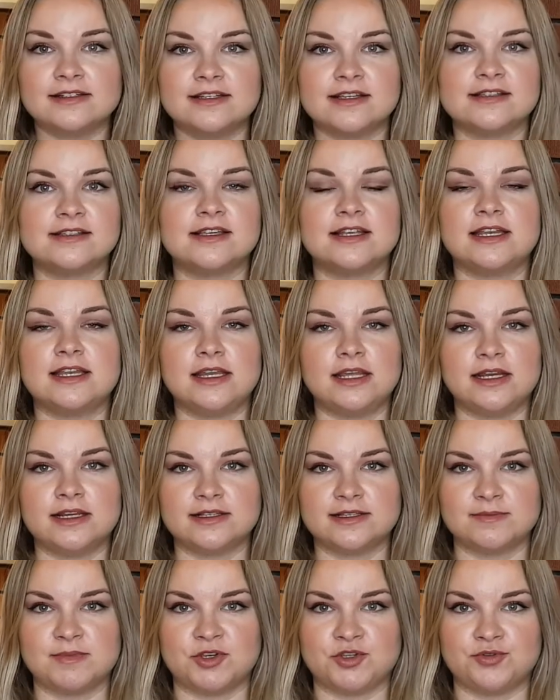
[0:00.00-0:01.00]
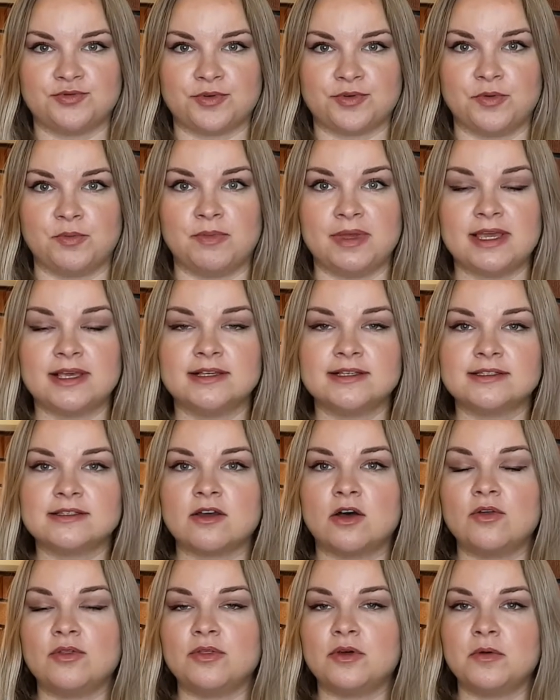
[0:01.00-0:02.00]
doesn't need as much room because
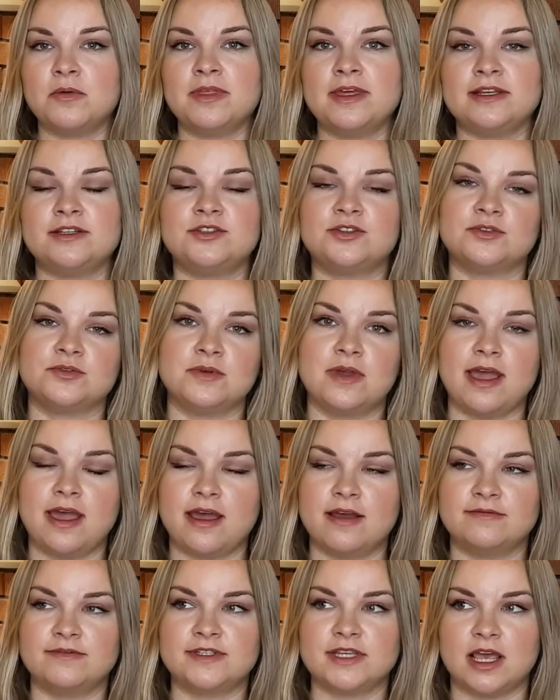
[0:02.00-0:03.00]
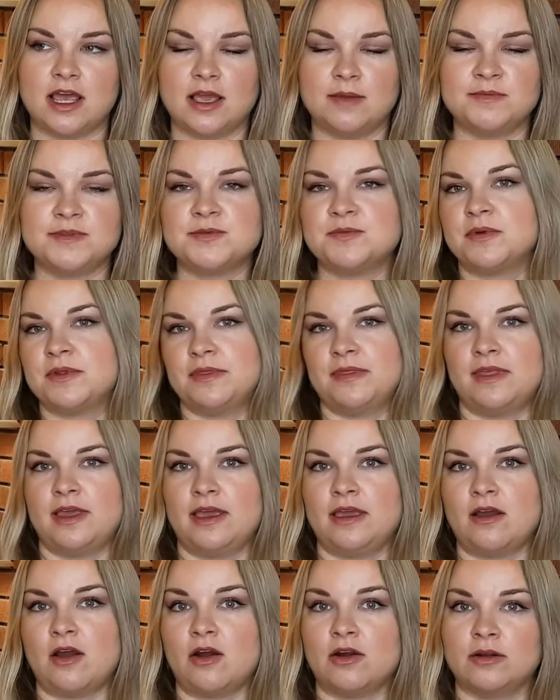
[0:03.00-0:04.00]
although they do have times when
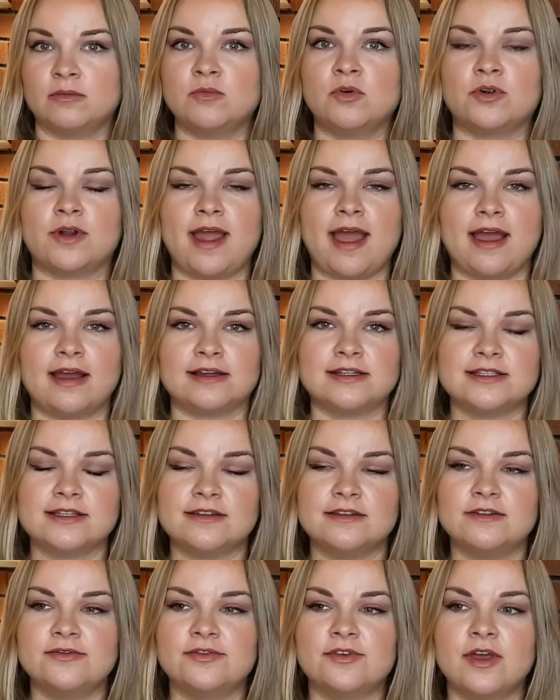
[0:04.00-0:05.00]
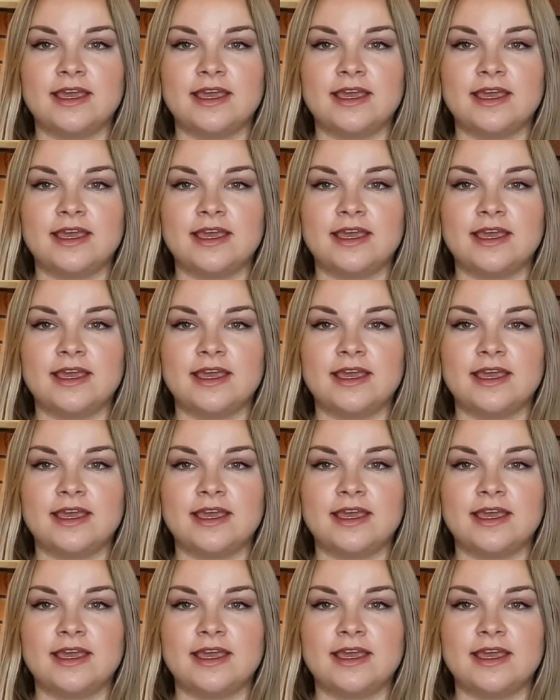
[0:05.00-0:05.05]
they are more active,